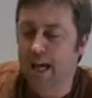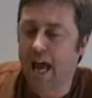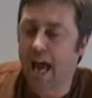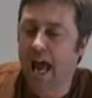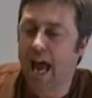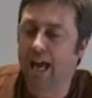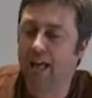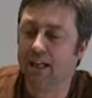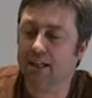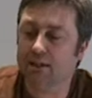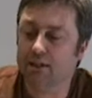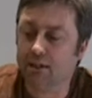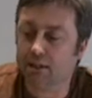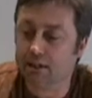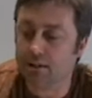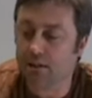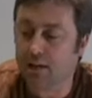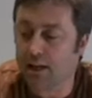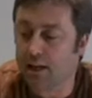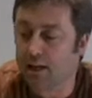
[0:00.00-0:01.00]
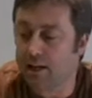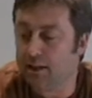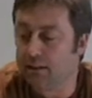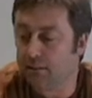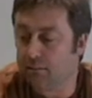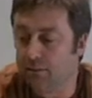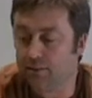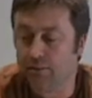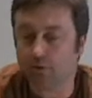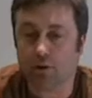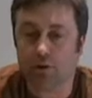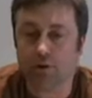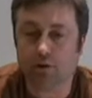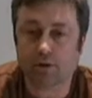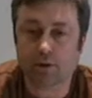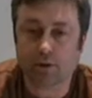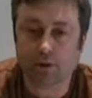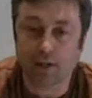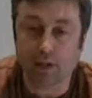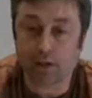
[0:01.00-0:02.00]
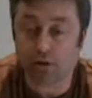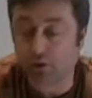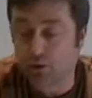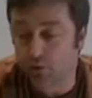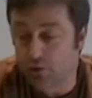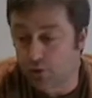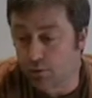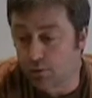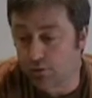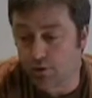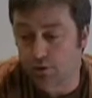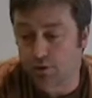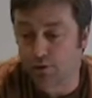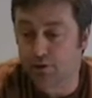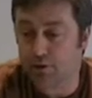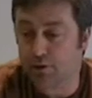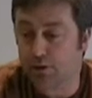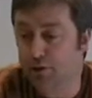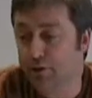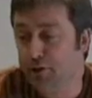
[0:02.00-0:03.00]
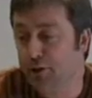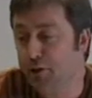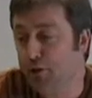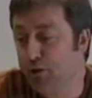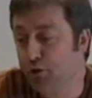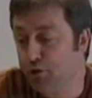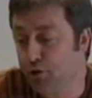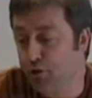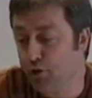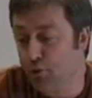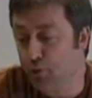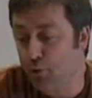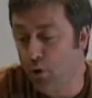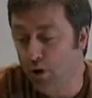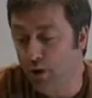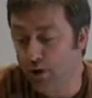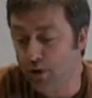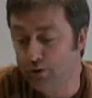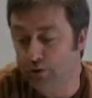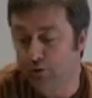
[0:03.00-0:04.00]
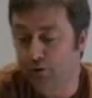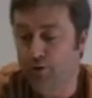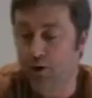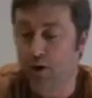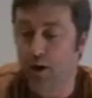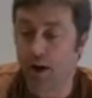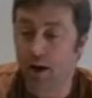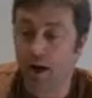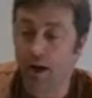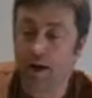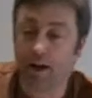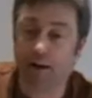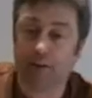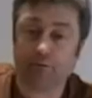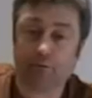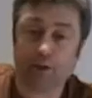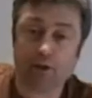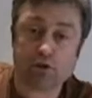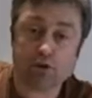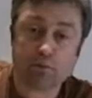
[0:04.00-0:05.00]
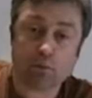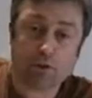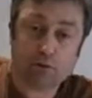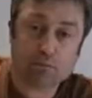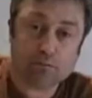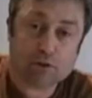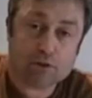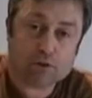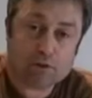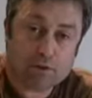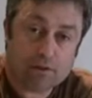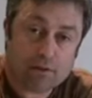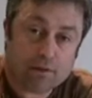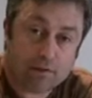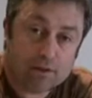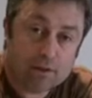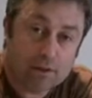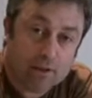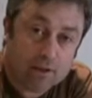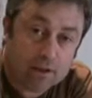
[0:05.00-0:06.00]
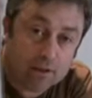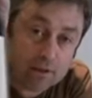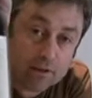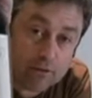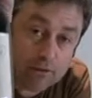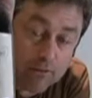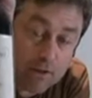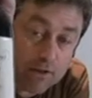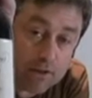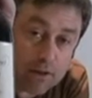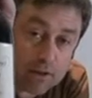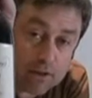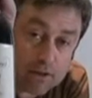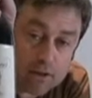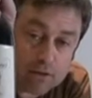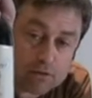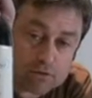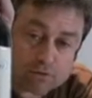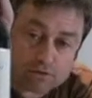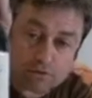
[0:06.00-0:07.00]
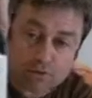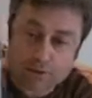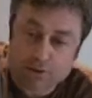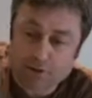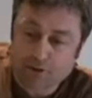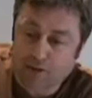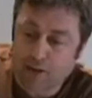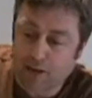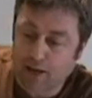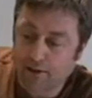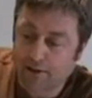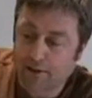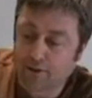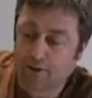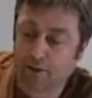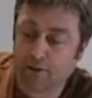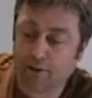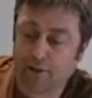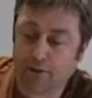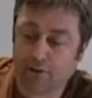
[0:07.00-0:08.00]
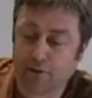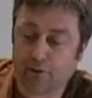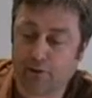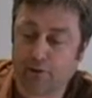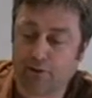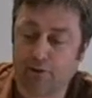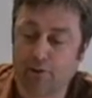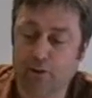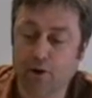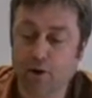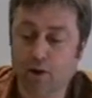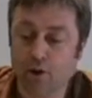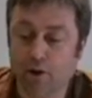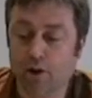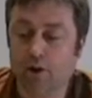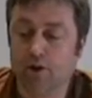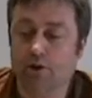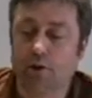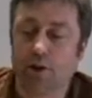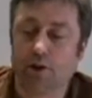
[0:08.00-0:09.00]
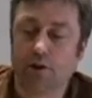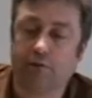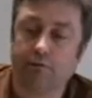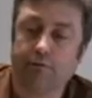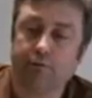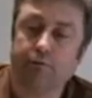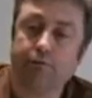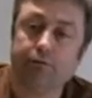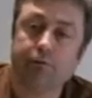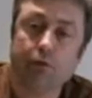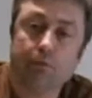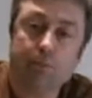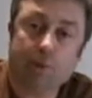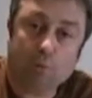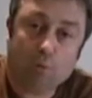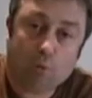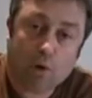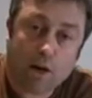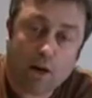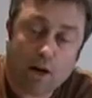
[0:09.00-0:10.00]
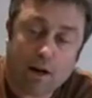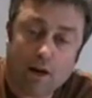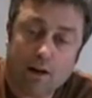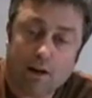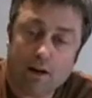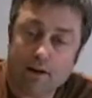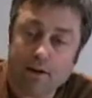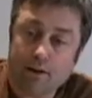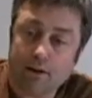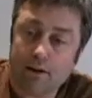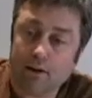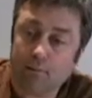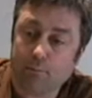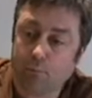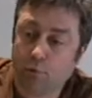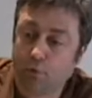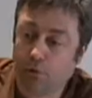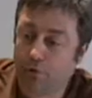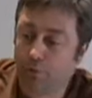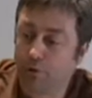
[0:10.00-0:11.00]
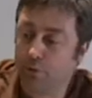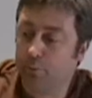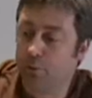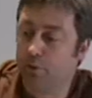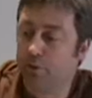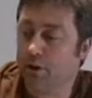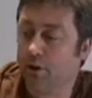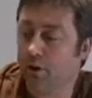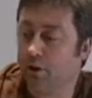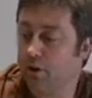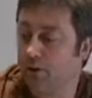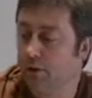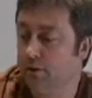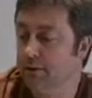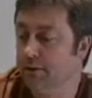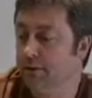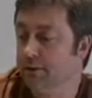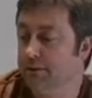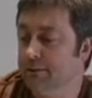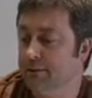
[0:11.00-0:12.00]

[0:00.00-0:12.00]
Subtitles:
And today we've got, as usual, just two wines. A French one, which is very unusual for us. And this is Château Vieux Mémoire Bordeaux Supérieur.